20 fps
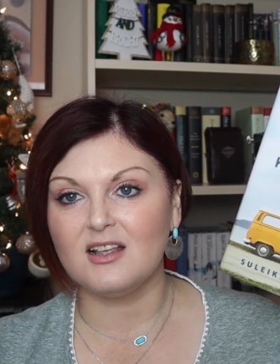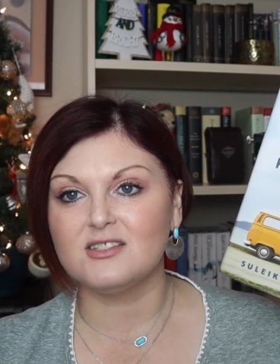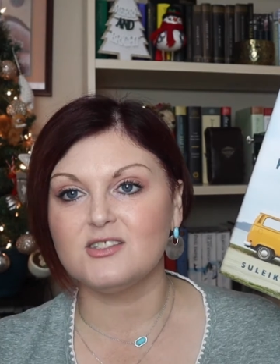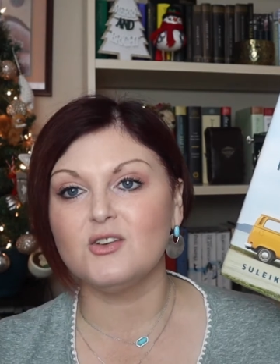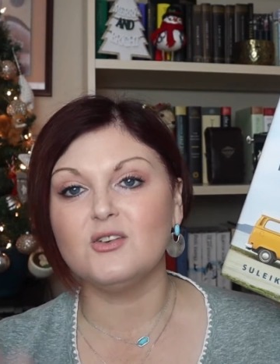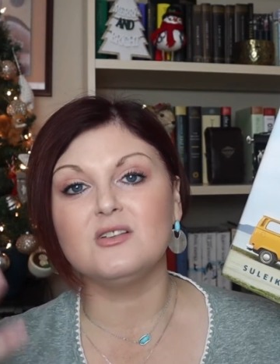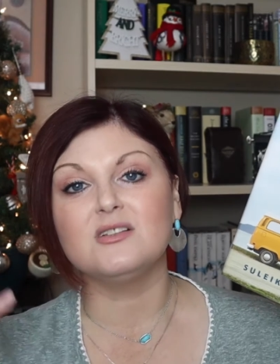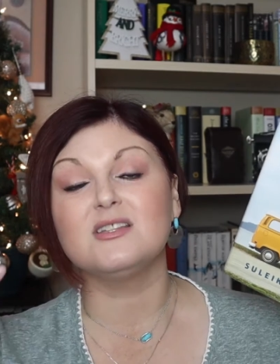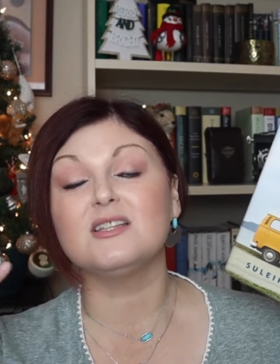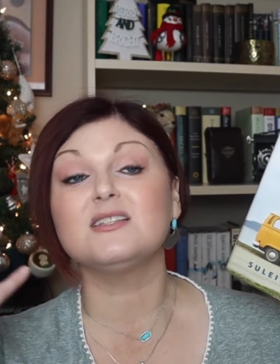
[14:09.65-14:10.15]

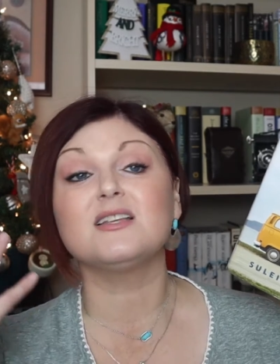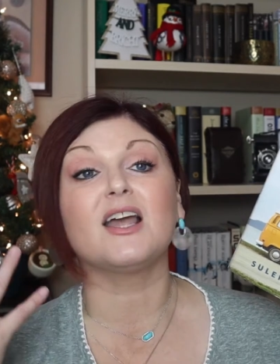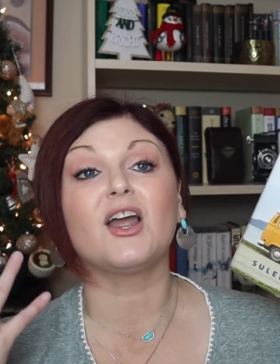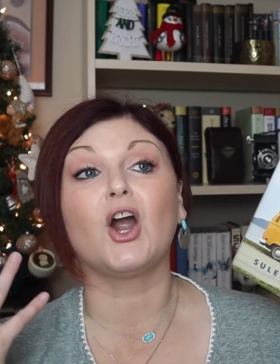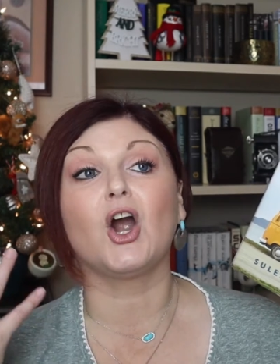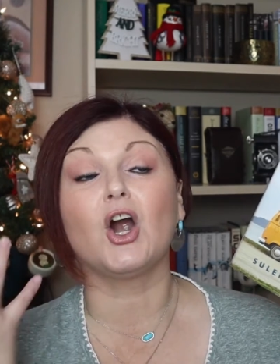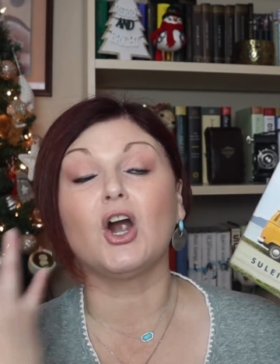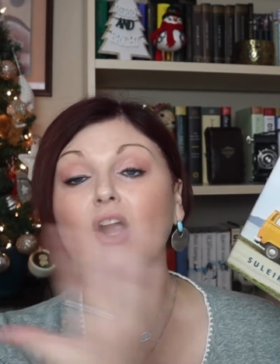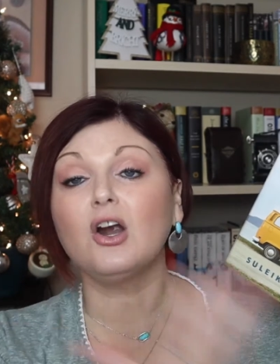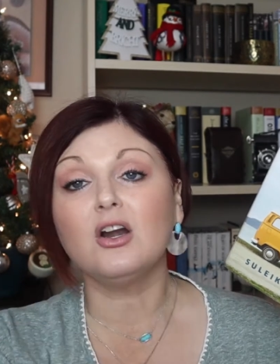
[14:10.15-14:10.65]
since I
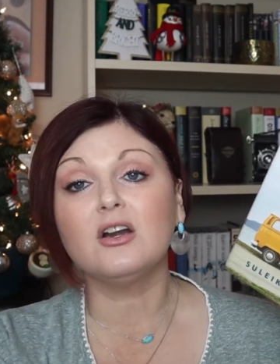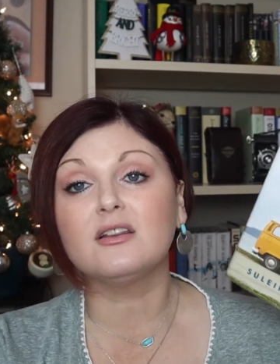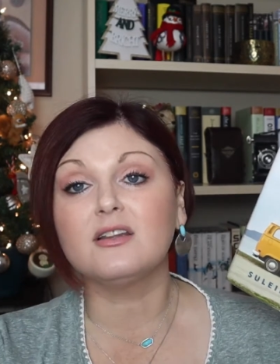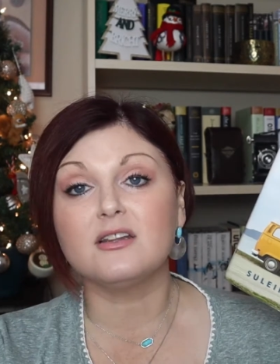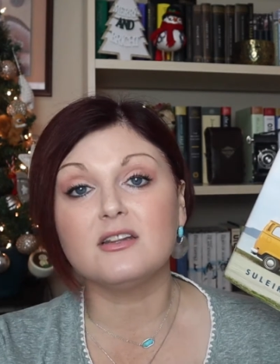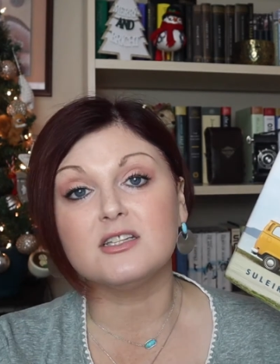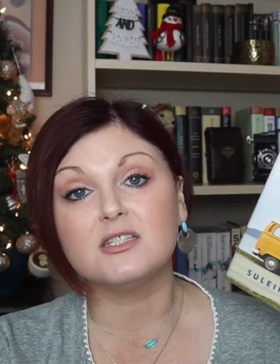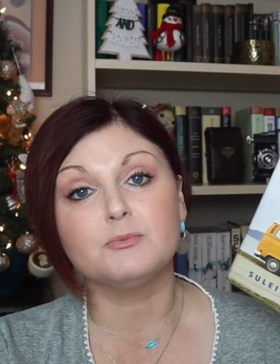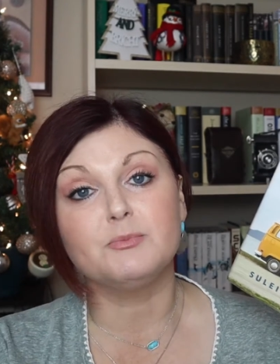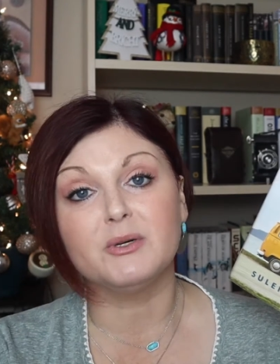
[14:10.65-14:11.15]
heard
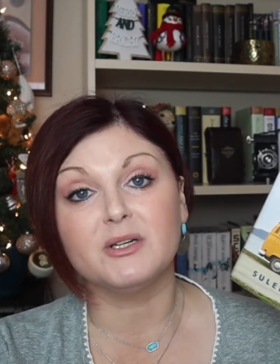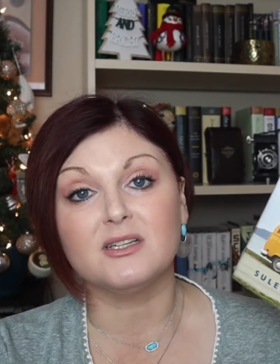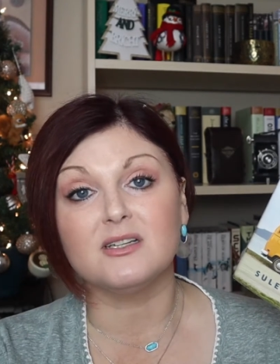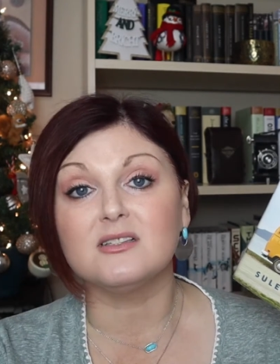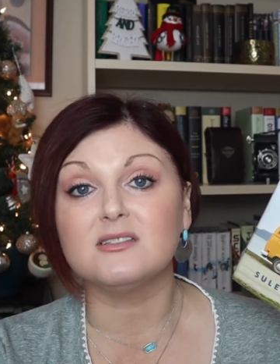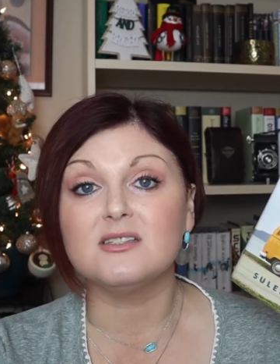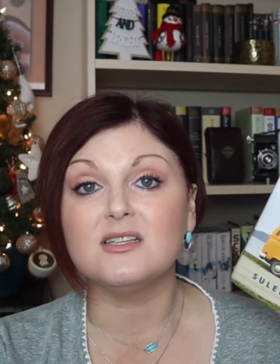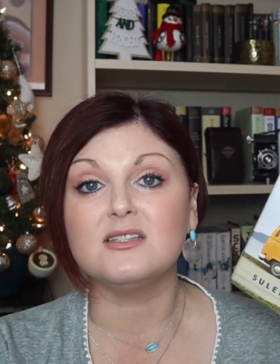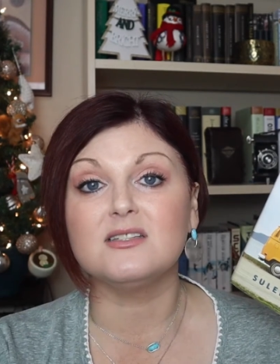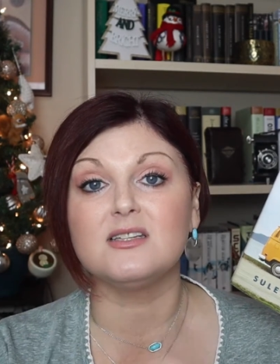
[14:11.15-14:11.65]
that this book
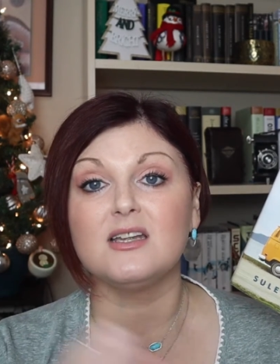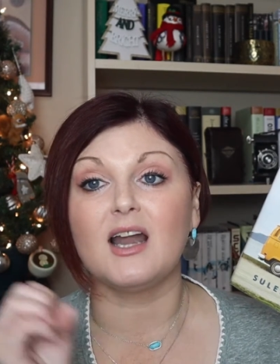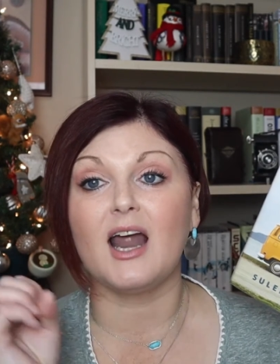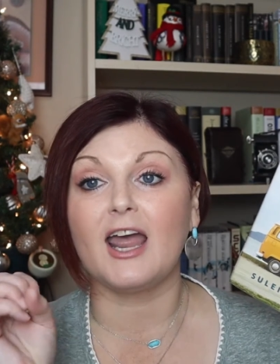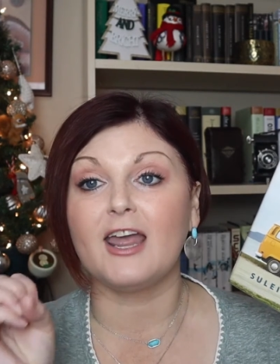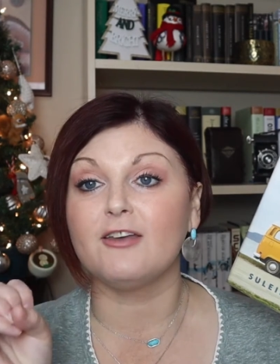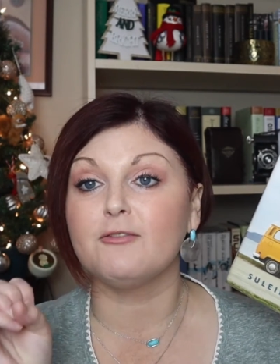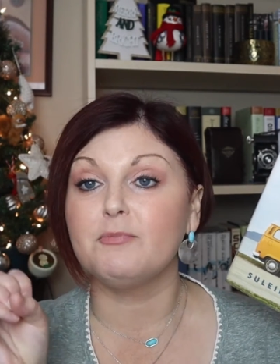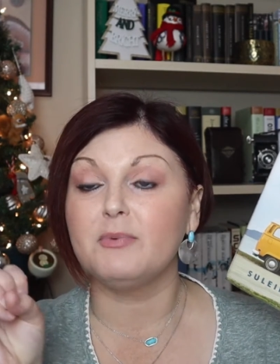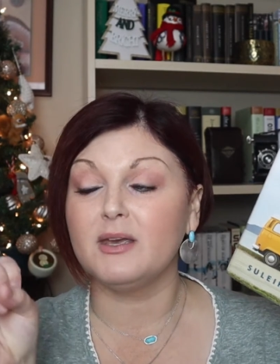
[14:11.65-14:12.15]
existed,
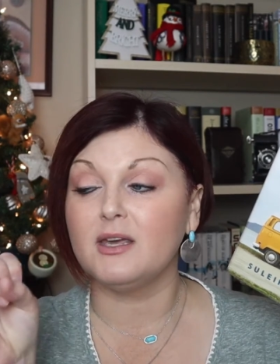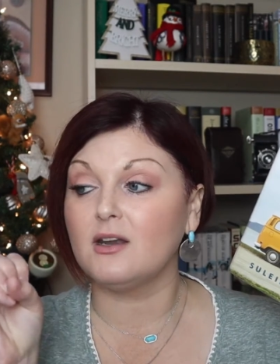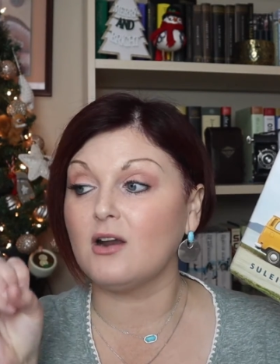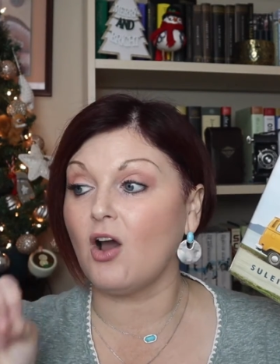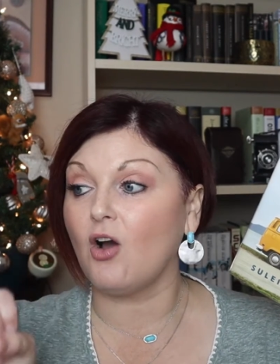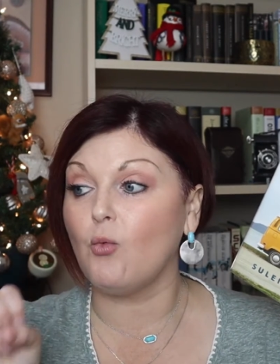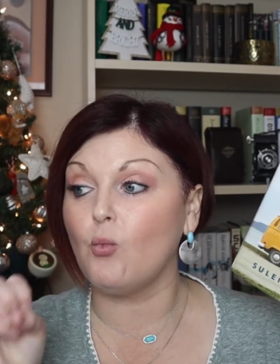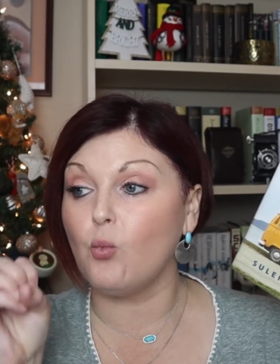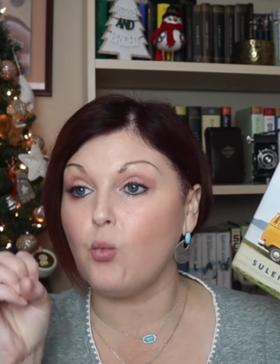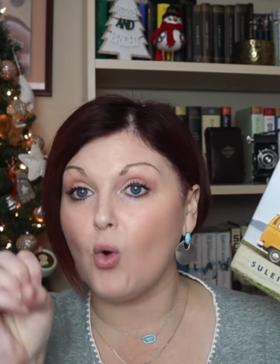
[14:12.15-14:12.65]
I have
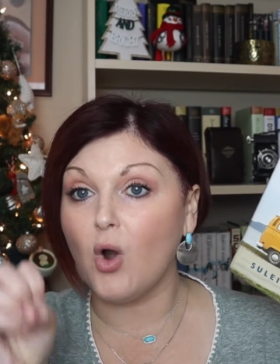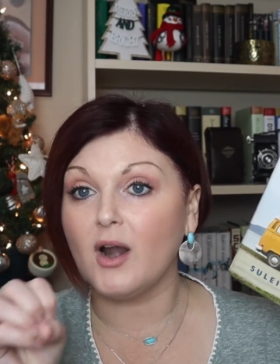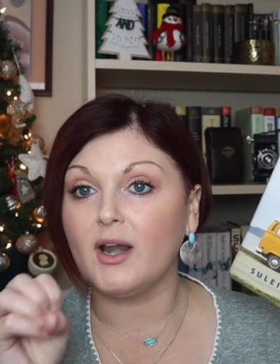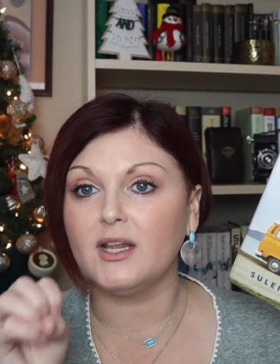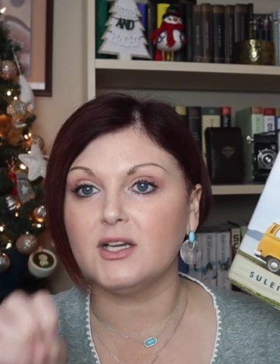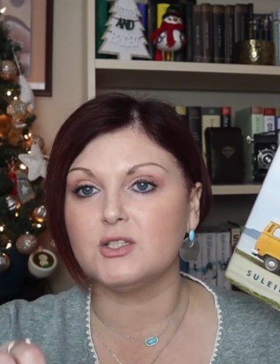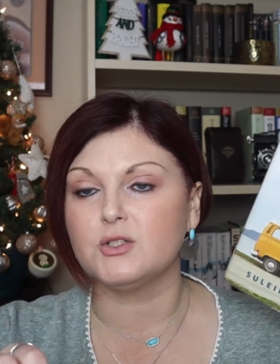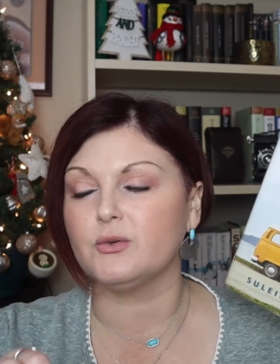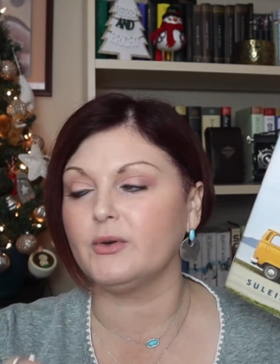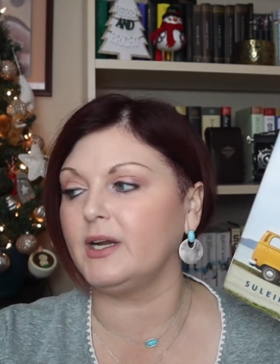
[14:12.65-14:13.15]
been
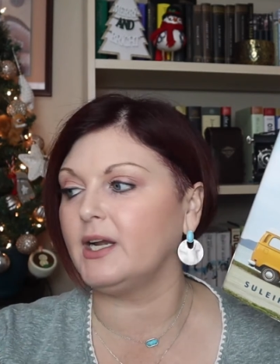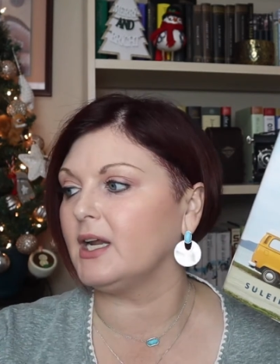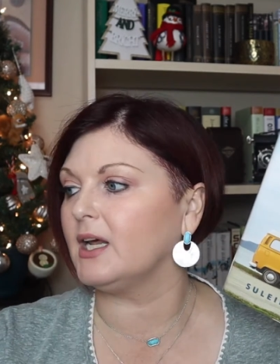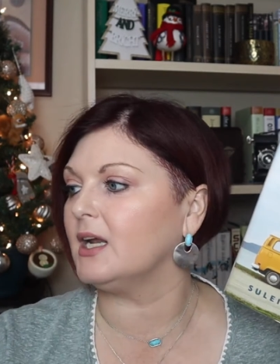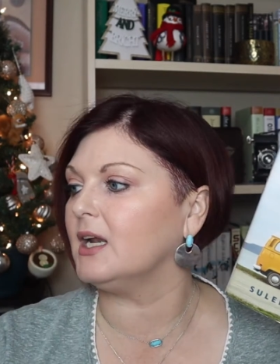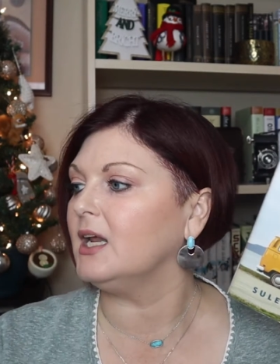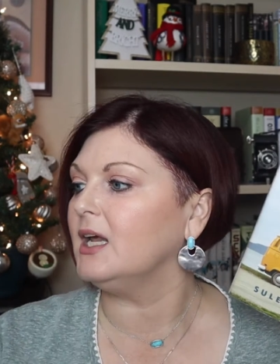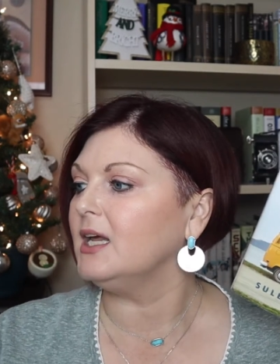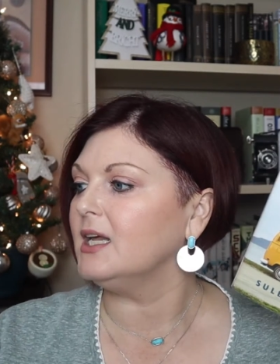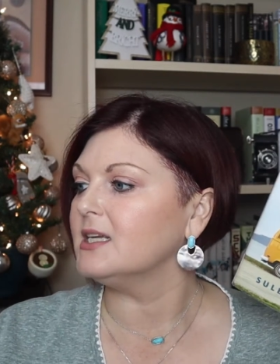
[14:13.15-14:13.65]
wanting to read
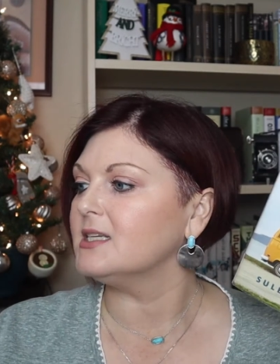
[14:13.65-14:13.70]
it.